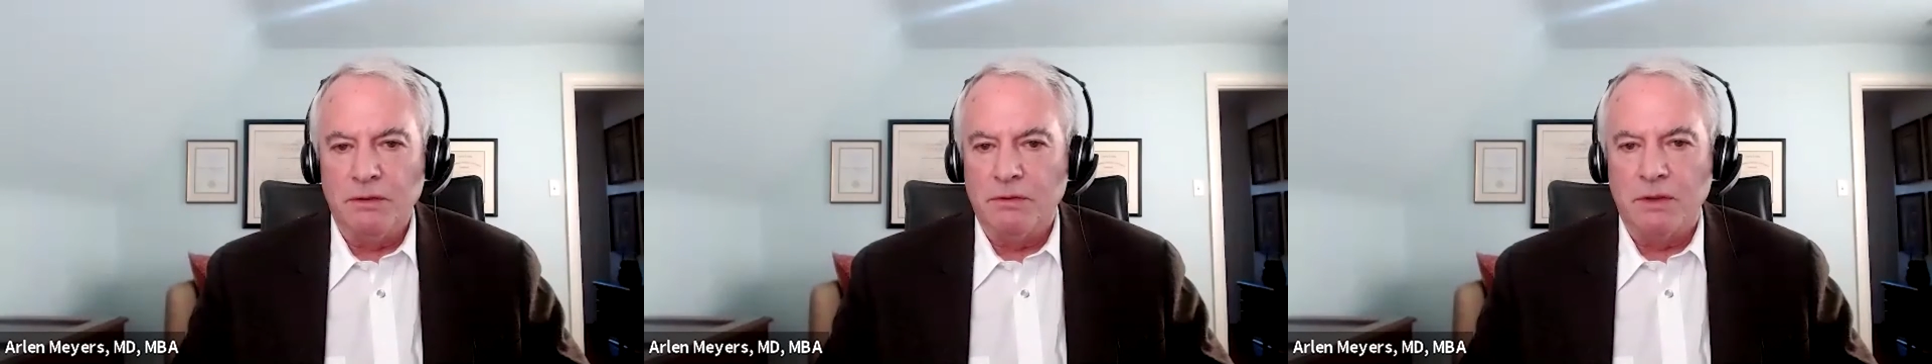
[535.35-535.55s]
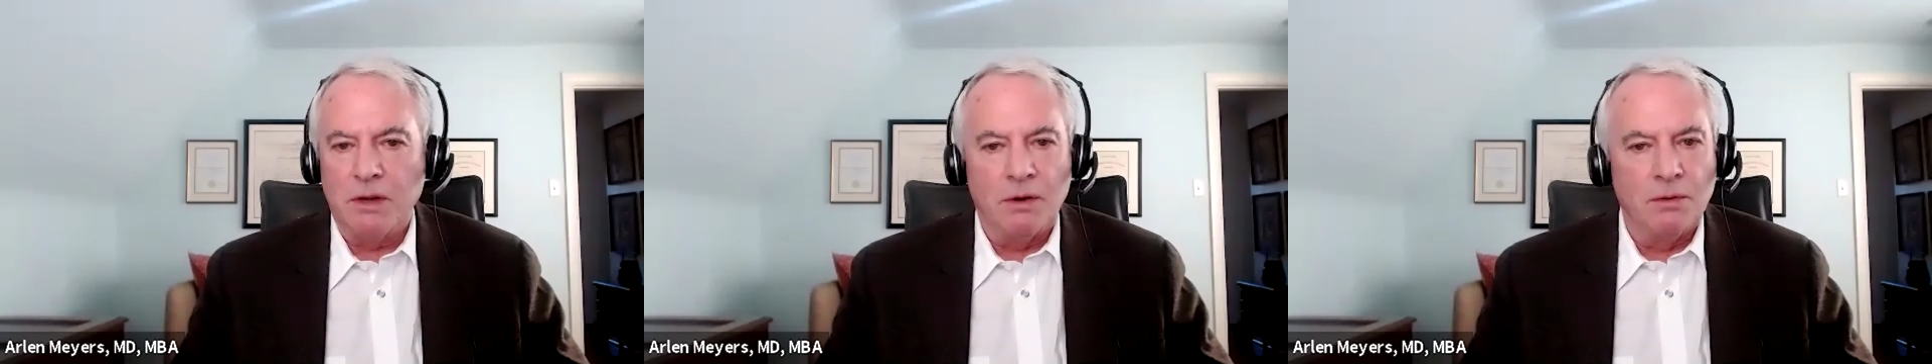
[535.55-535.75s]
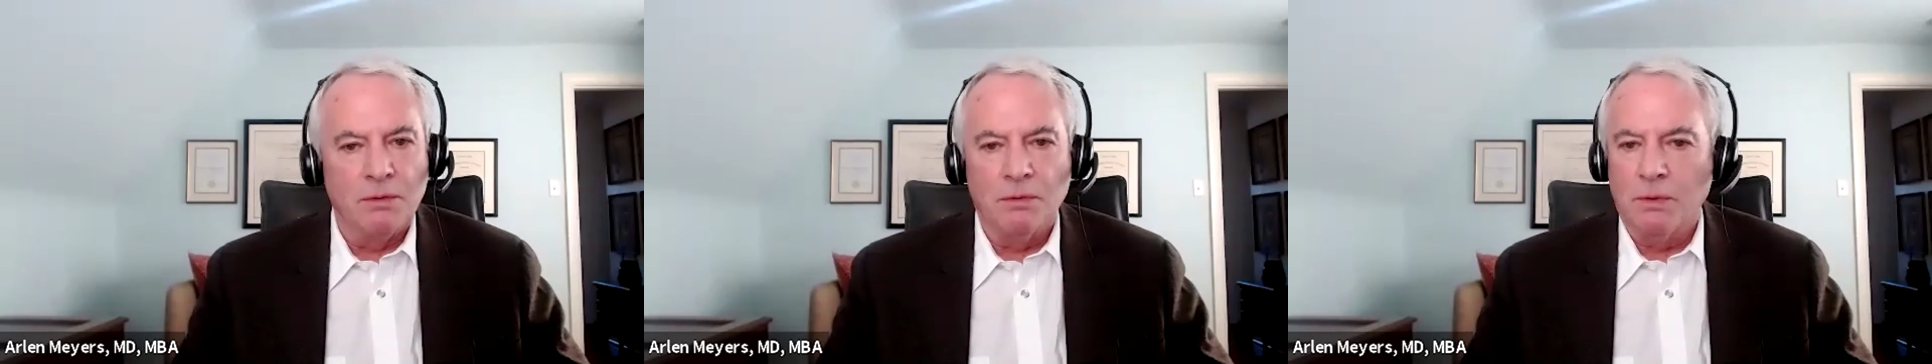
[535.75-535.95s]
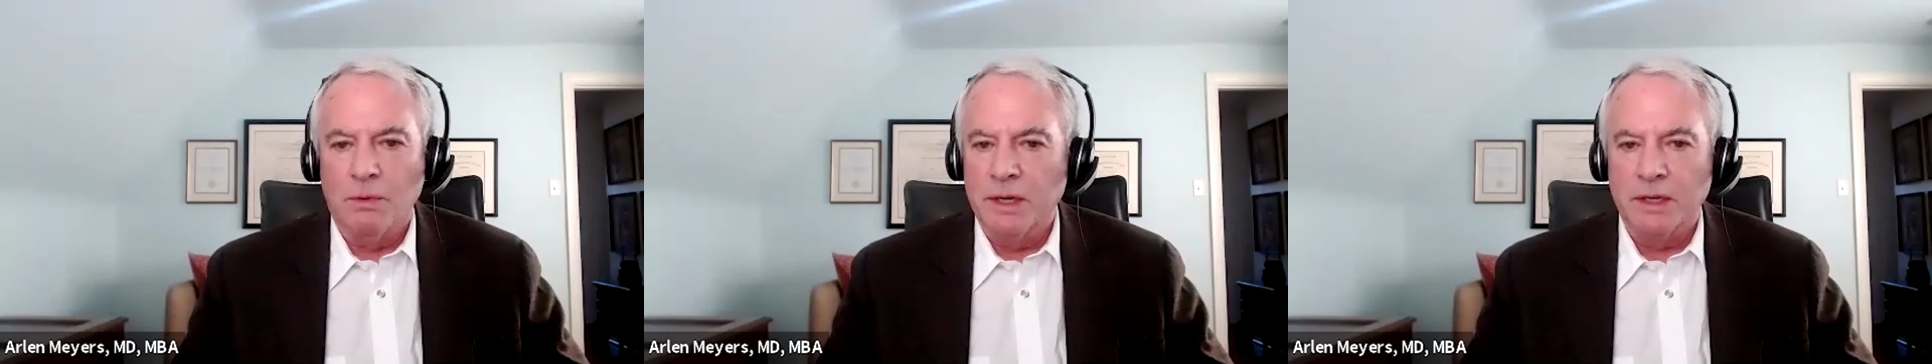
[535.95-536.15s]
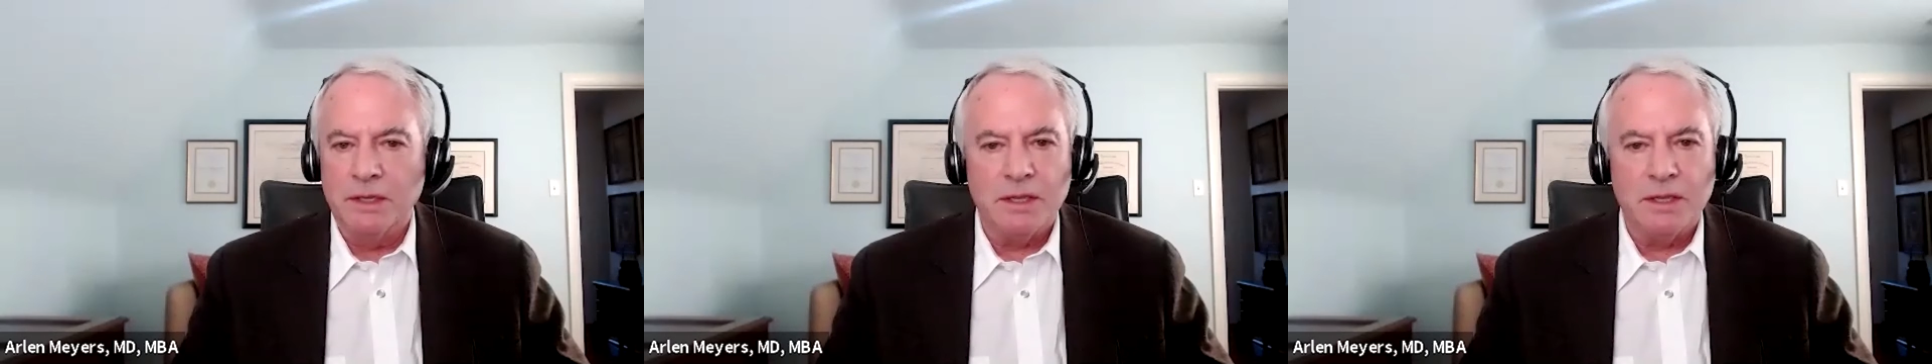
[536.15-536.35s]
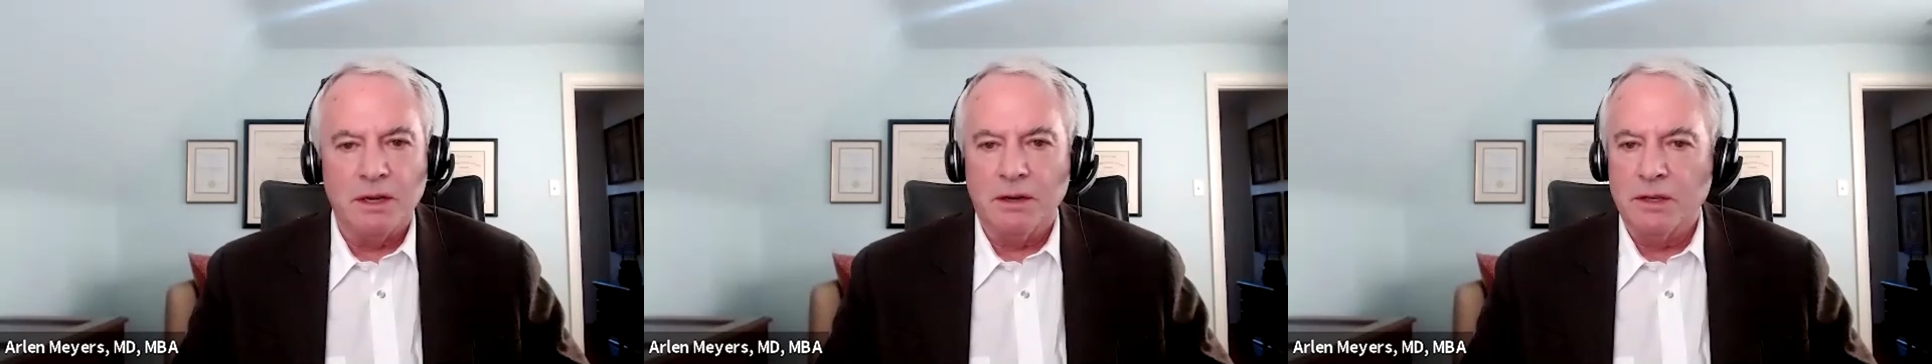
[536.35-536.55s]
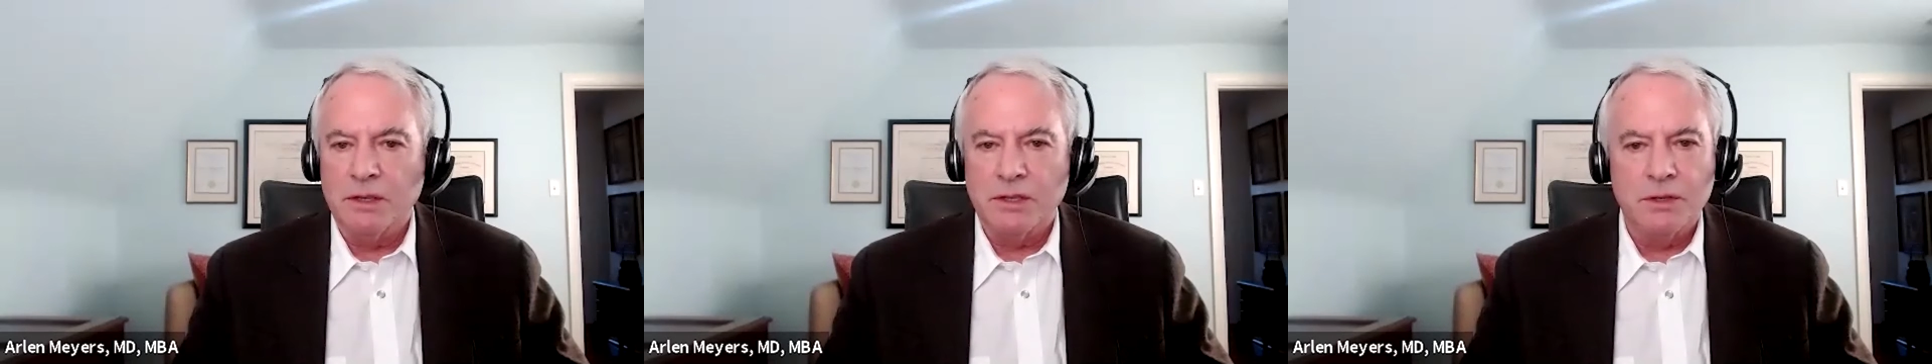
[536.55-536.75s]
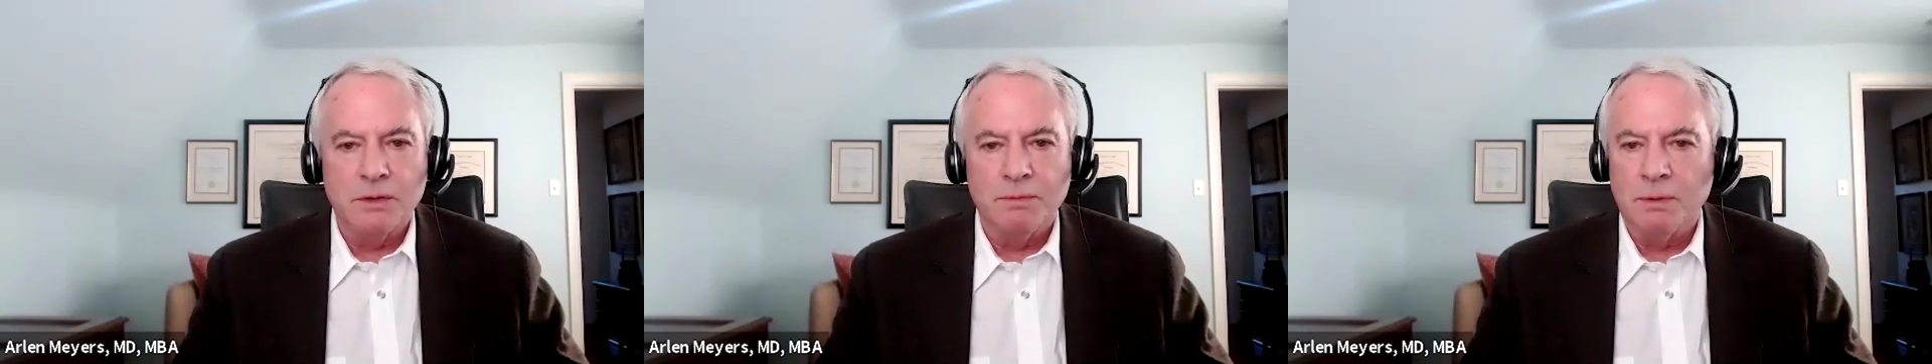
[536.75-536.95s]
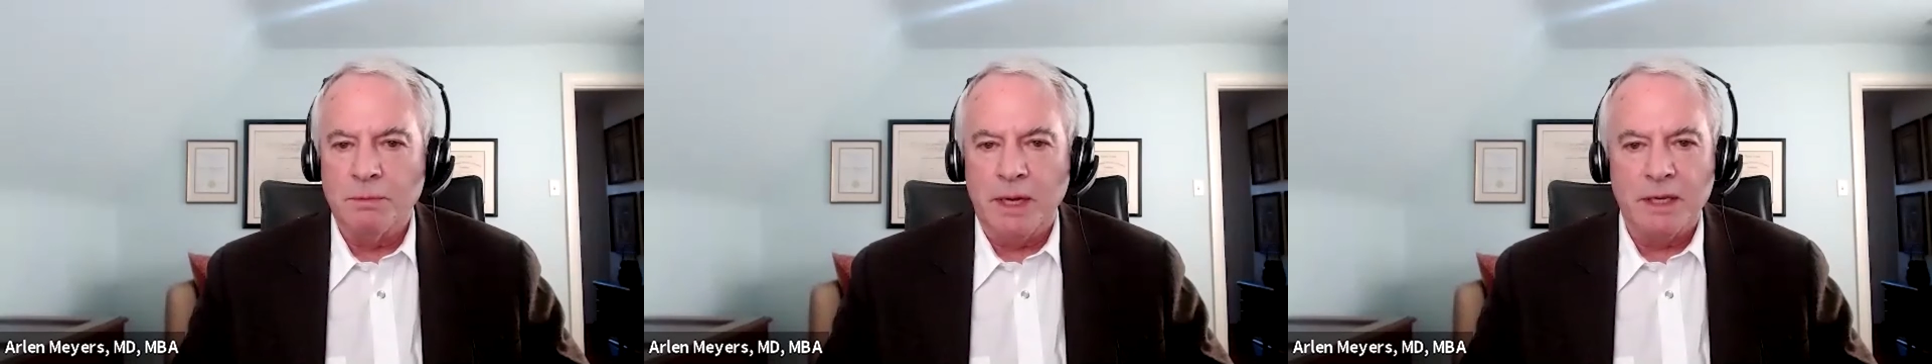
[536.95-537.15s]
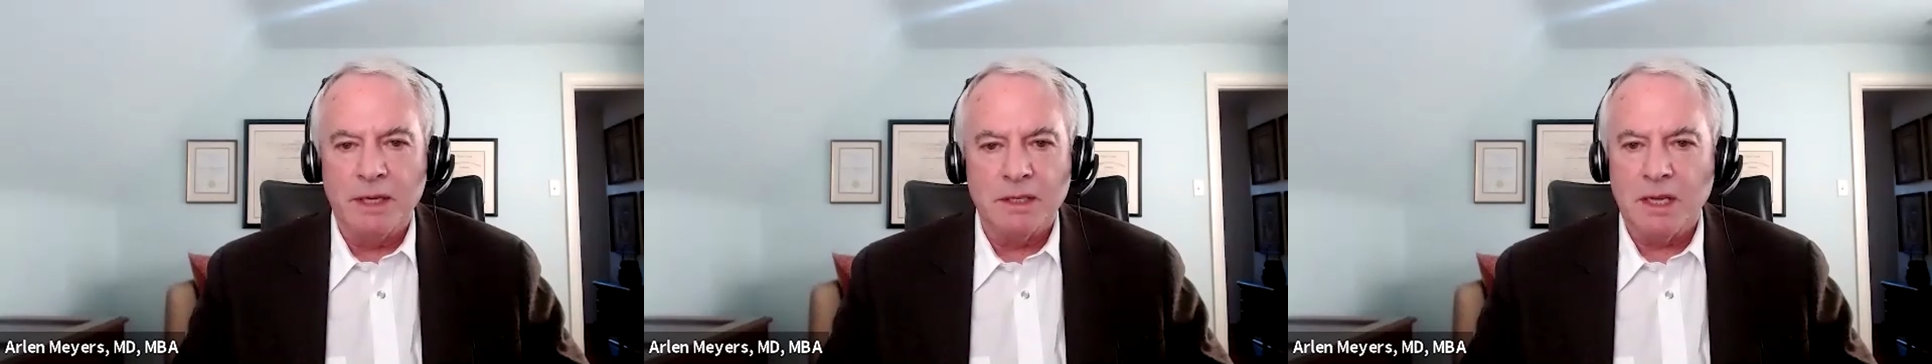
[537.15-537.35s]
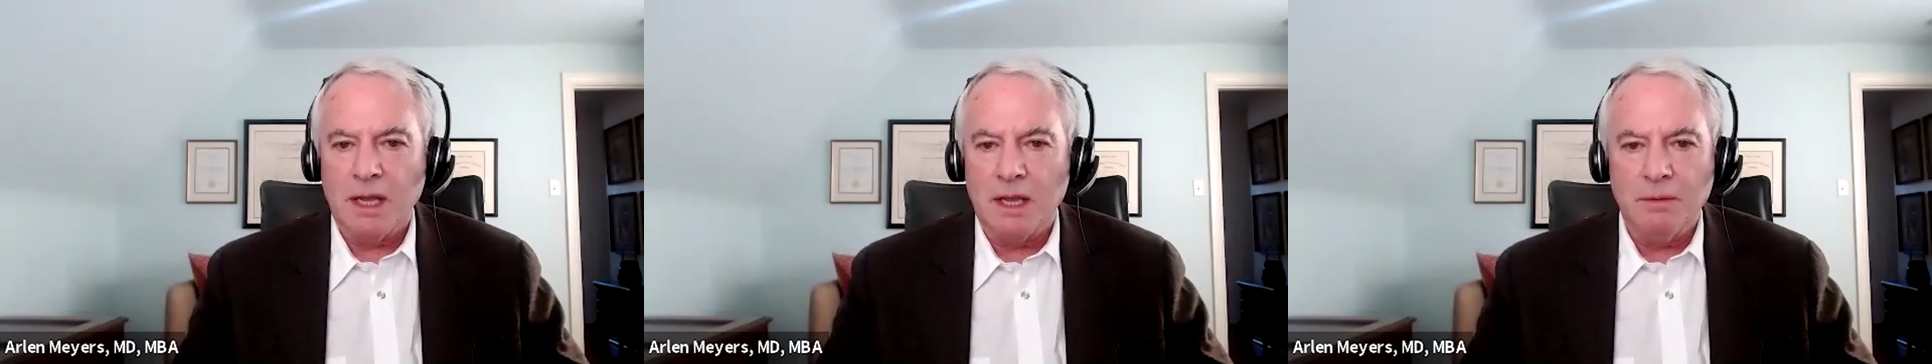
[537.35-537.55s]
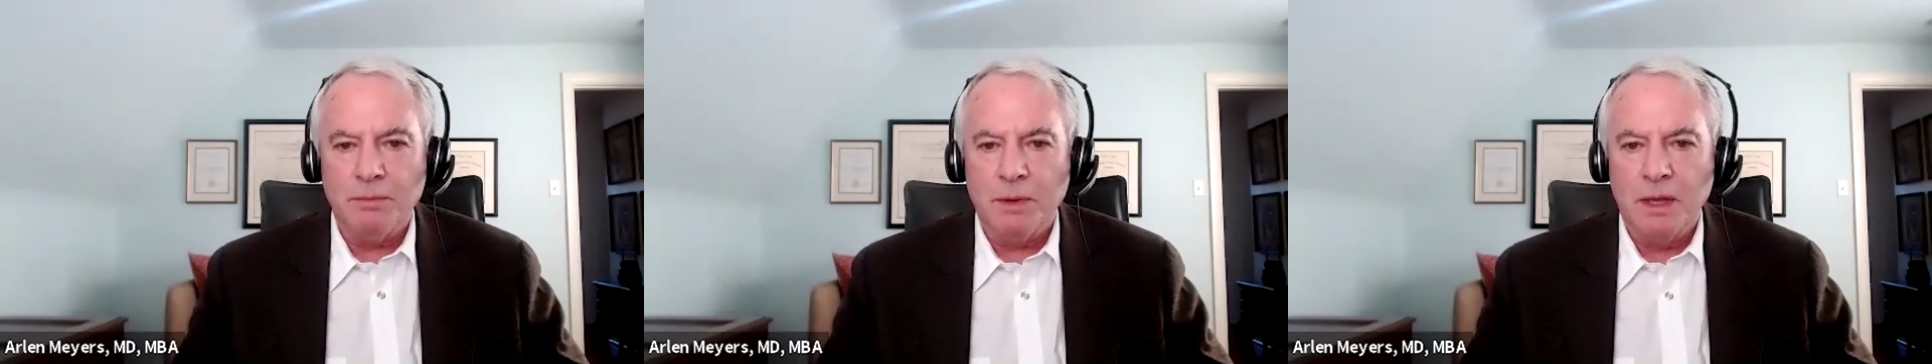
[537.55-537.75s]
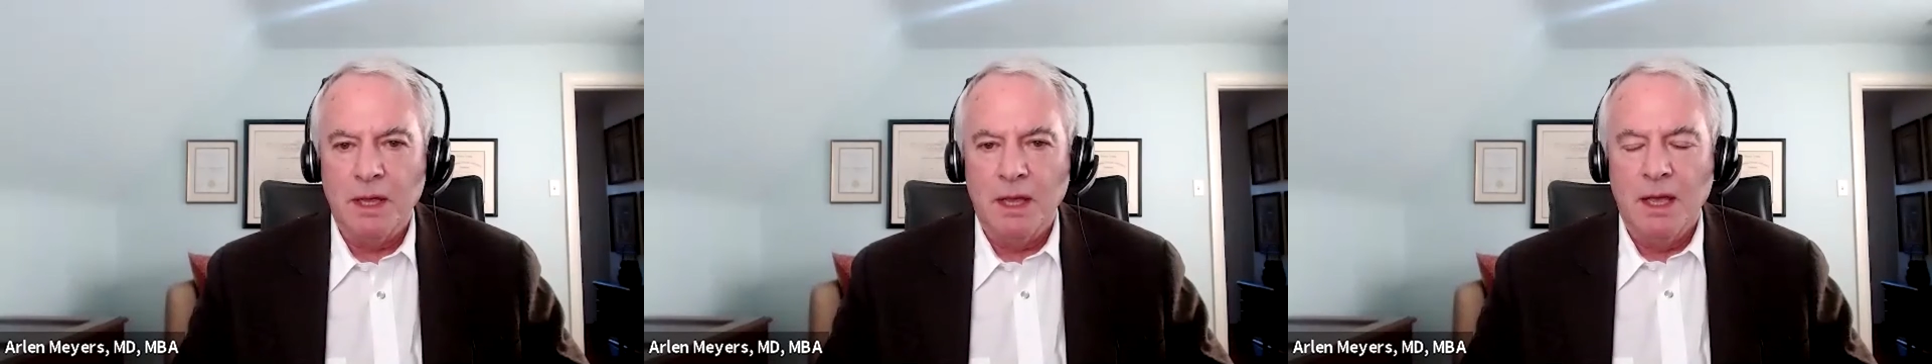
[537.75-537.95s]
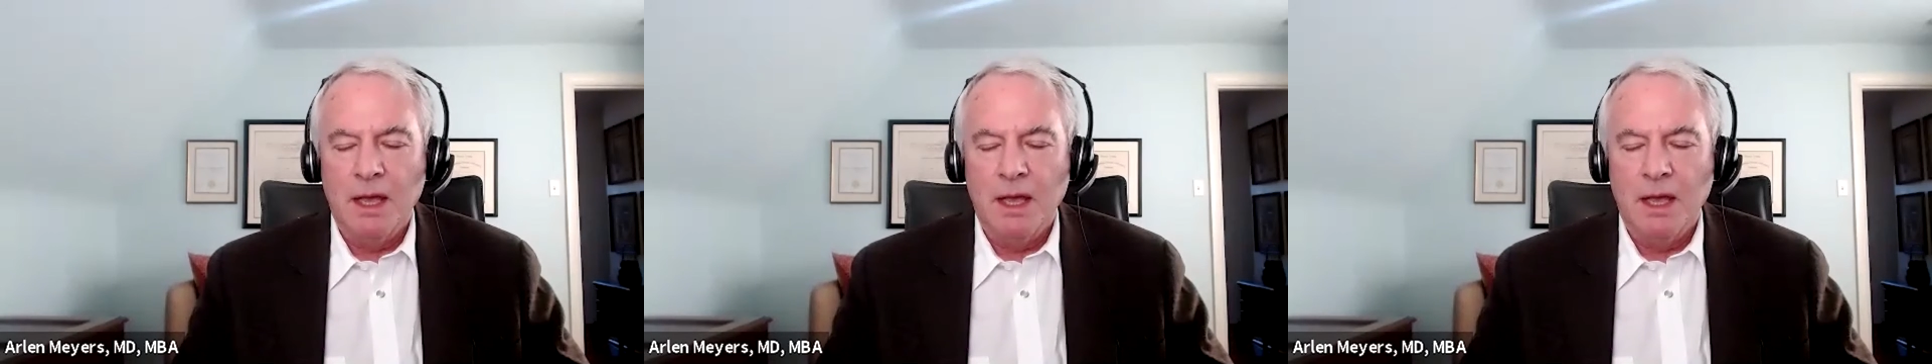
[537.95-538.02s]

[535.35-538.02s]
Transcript: You don't want to tug on Superman's cape,